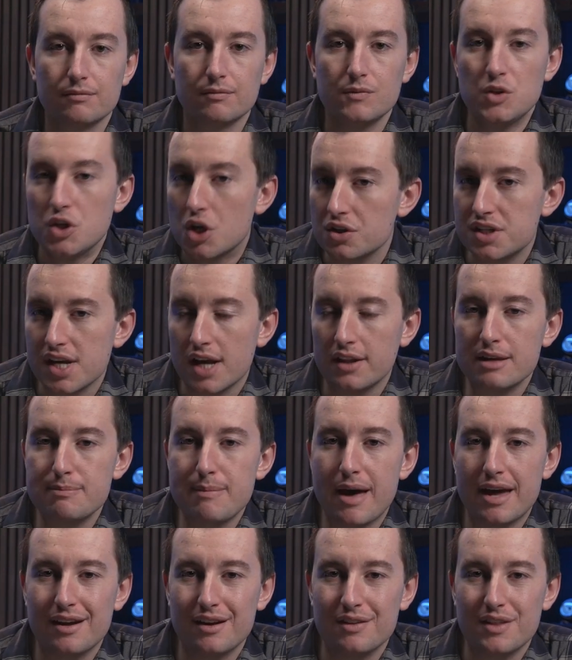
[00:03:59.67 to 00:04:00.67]
You're telling
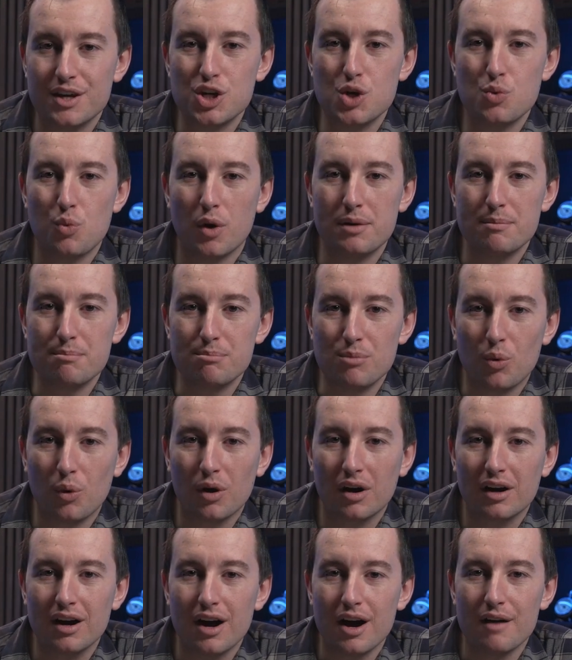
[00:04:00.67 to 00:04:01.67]
Meta that you want
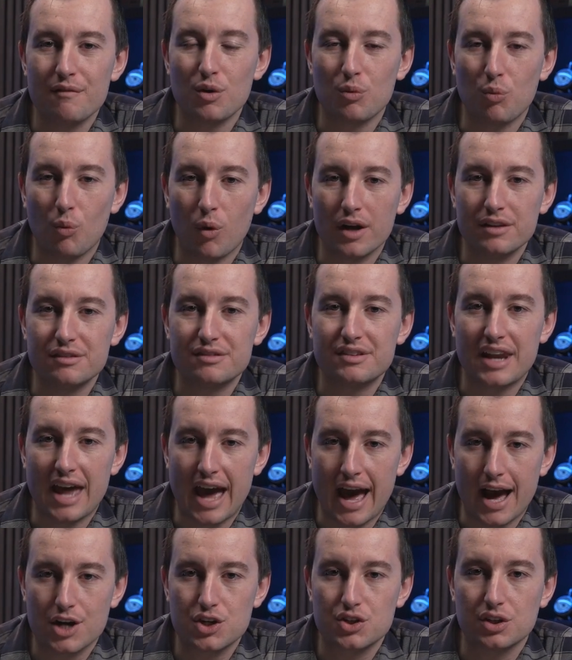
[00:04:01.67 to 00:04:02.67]
more of the ones that
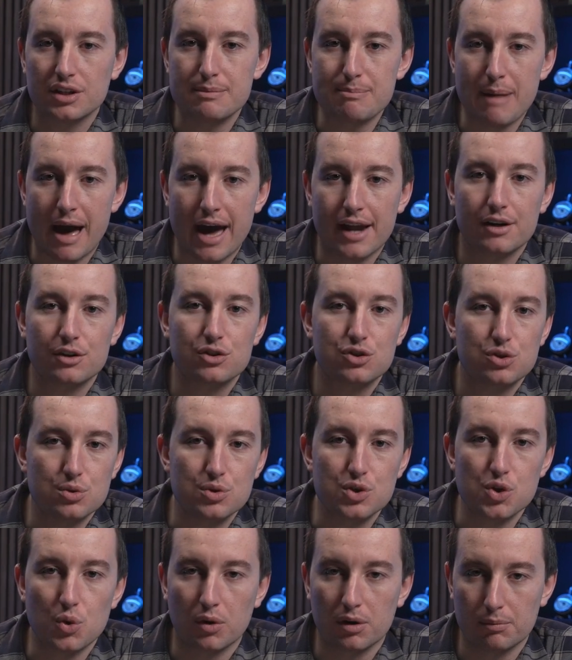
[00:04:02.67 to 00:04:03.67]
actually matter to your